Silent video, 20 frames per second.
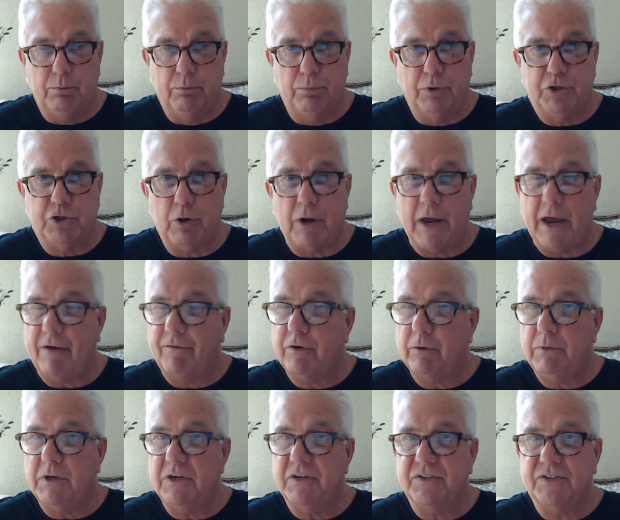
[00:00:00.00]
but you have
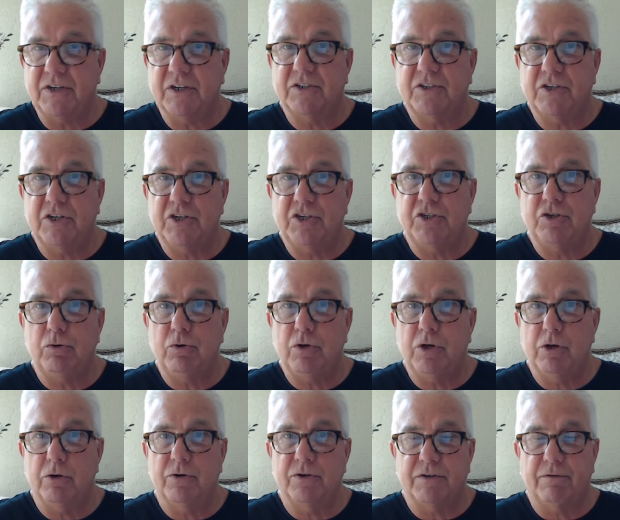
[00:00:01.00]
to be 62
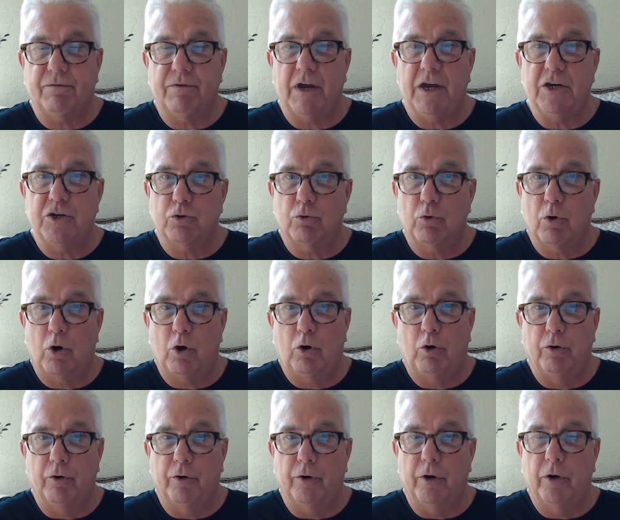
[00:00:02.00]
years of age or
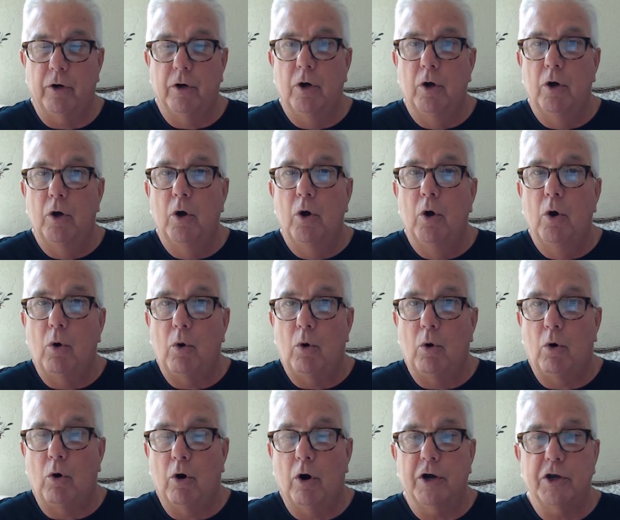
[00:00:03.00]
older,
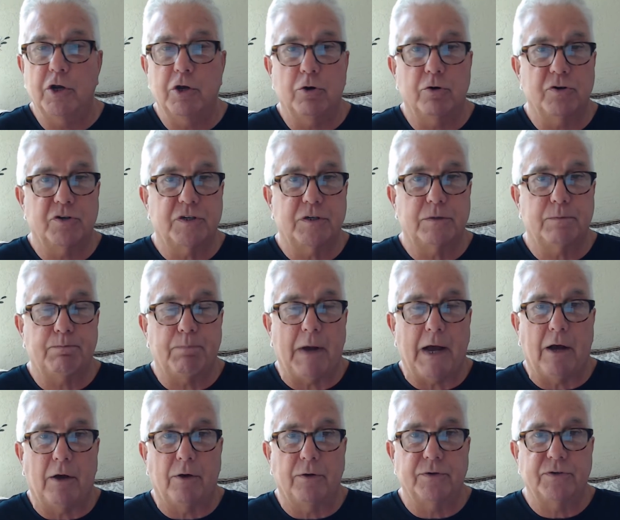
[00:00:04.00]
or your
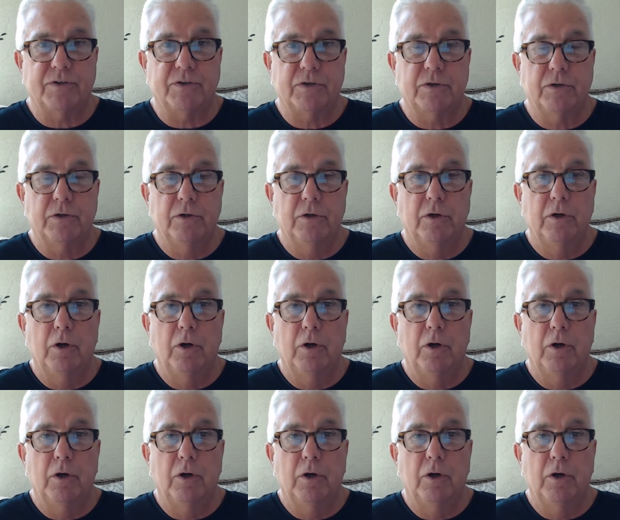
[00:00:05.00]
spouse,